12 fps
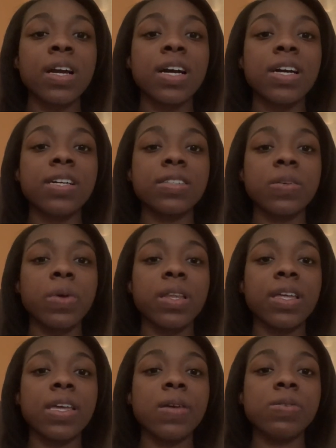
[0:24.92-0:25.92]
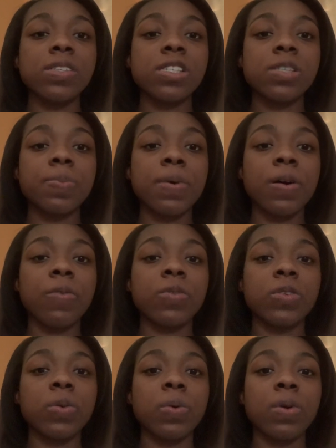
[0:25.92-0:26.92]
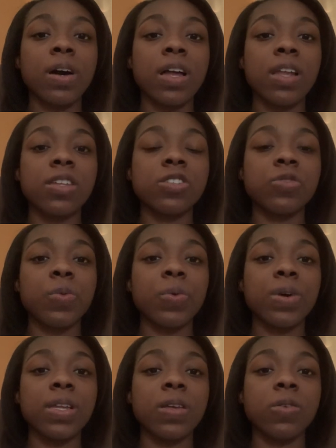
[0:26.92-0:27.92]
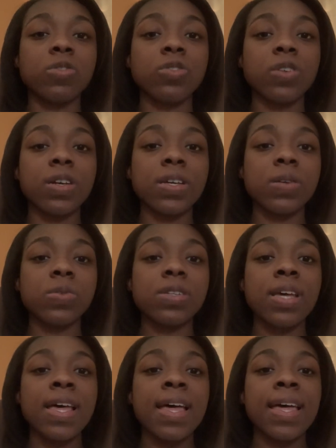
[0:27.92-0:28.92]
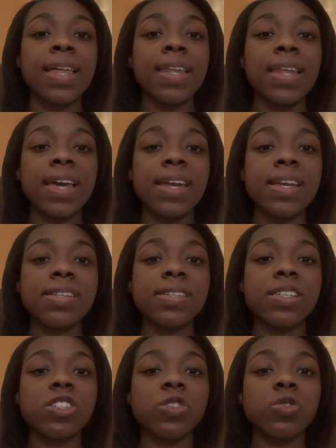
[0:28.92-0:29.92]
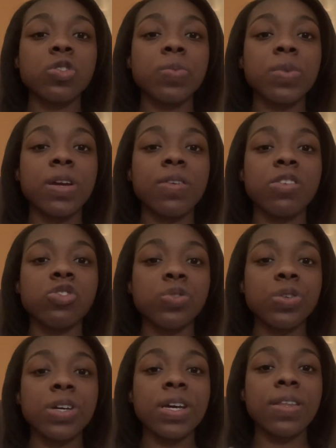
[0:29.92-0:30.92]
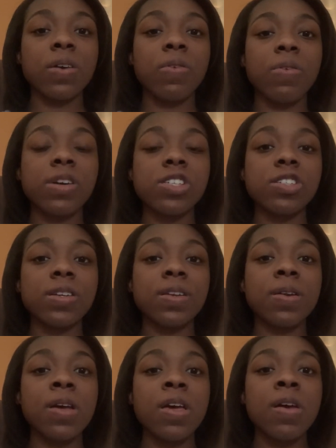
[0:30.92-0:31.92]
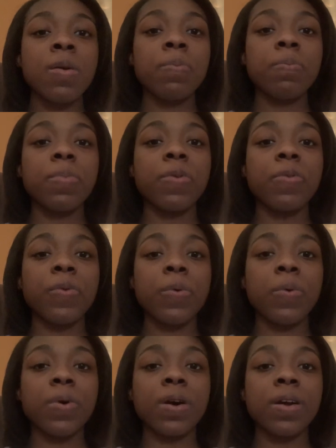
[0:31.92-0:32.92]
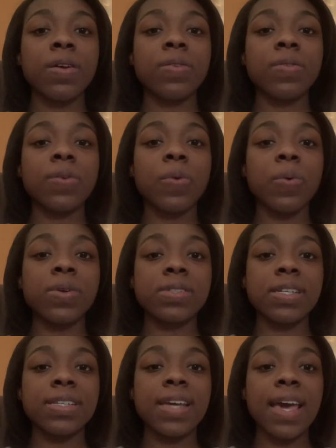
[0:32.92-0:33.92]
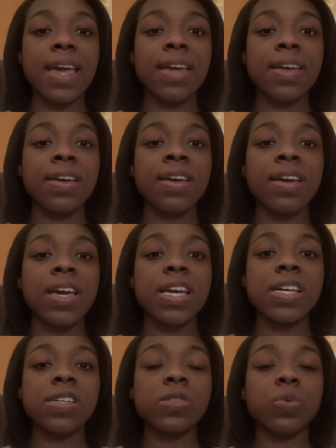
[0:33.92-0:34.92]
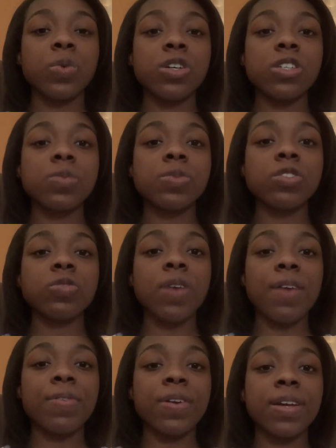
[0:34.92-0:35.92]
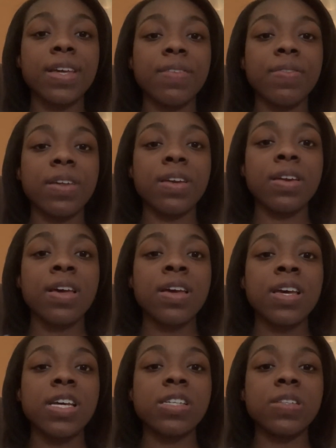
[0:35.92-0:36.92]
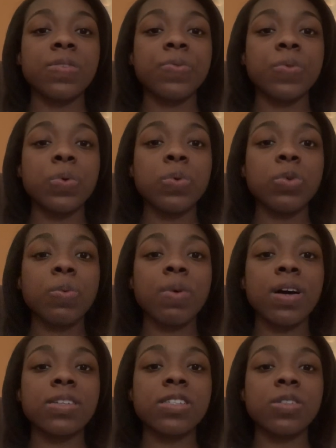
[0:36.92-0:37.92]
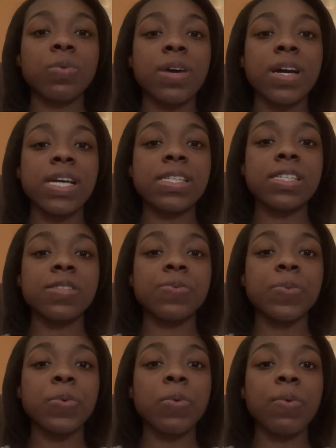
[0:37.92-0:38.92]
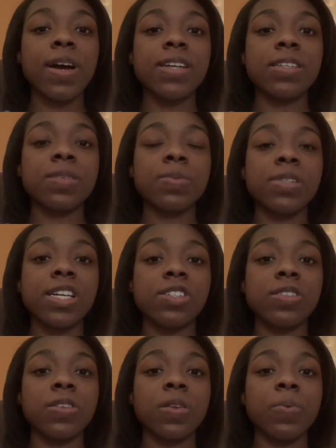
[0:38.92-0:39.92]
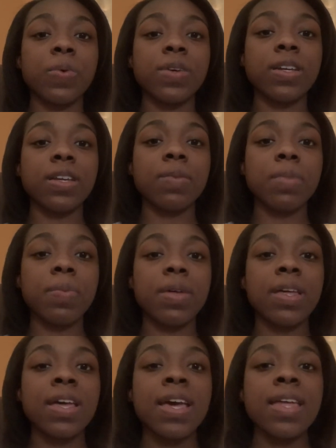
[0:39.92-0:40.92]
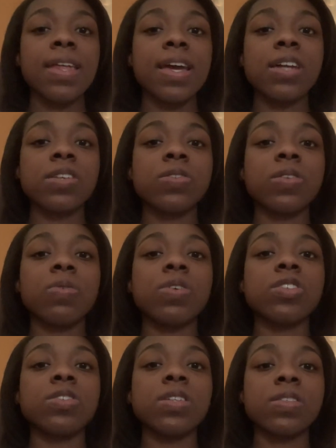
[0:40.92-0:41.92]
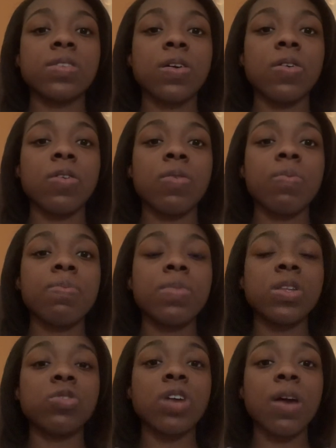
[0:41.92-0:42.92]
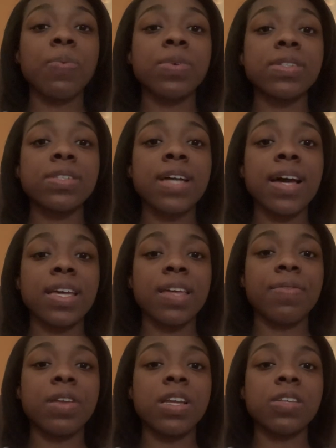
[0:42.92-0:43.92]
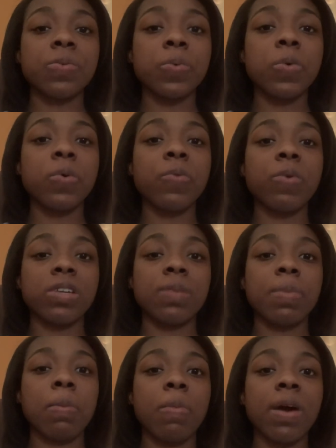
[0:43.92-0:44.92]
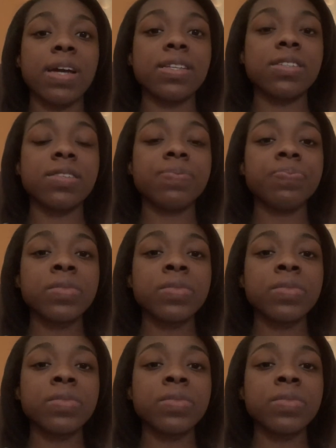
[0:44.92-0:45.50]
Consequently, he was expelled from Tougaloo College for illegal drug use. Ladies and gentlemen of the jury, the question before the court today is, was Mr. Driver given his full due process rights and his full rights and protections of the 14th Amendment? The answer to the question is no. Mr. Driver was not given his full 14th Amendment rights.